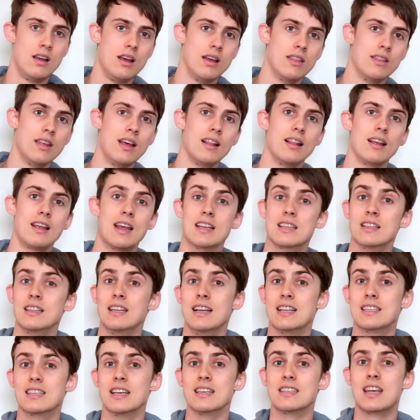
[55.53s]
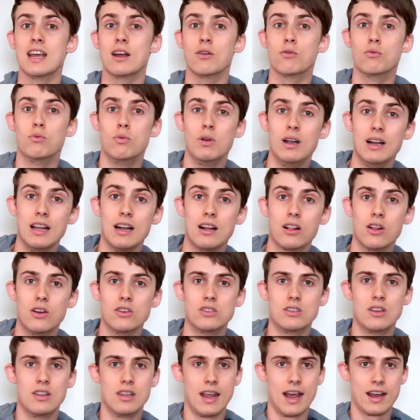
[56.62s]
And that lets us get really close
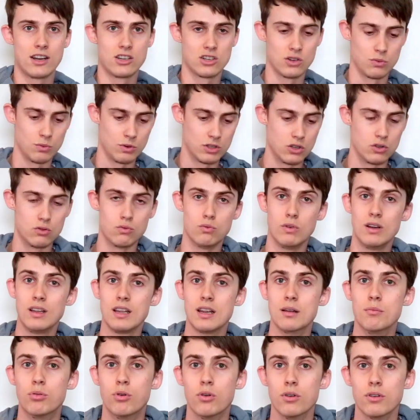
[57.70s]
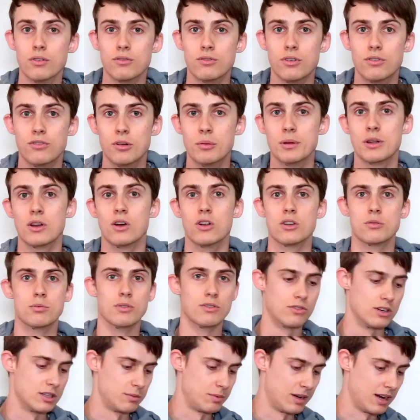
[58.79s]
to the action, which is really important for filming Ultimate
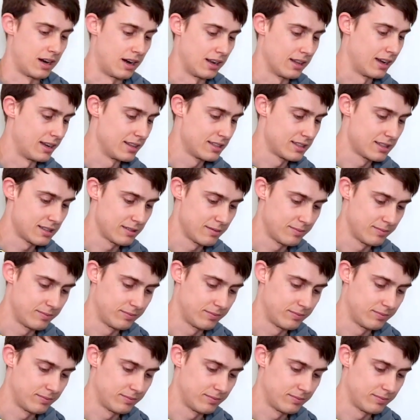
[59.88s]
Frisbee highlights.